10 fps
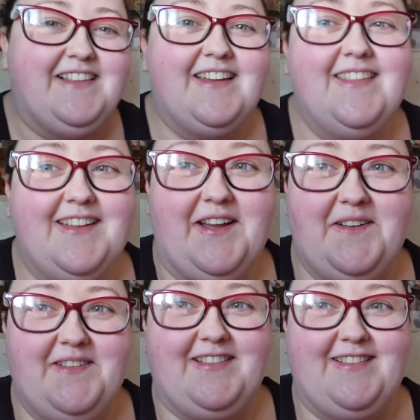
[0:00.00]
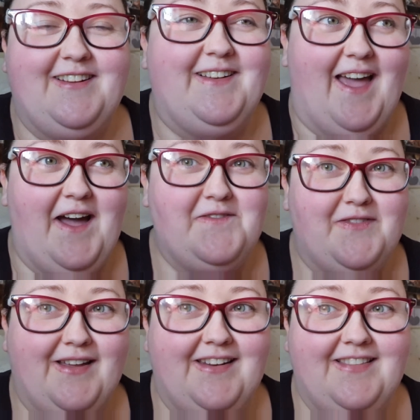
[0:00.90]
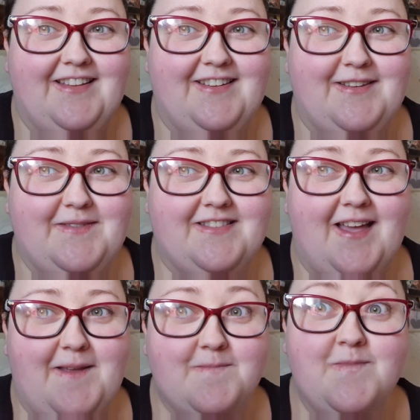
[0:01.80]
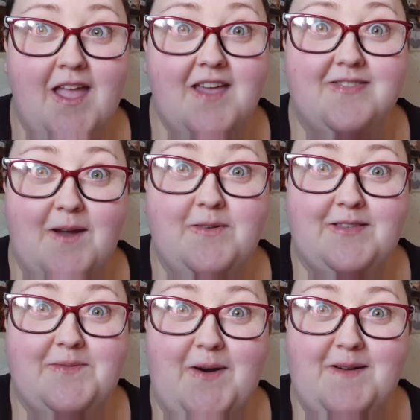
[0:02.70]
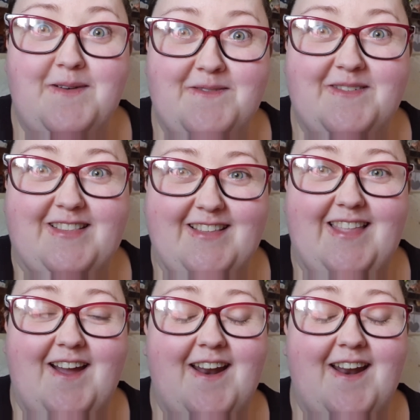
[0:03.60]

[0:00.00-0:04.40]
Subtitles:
And then I was still laughing. And then she was like, "There was a woman, wasn't there?"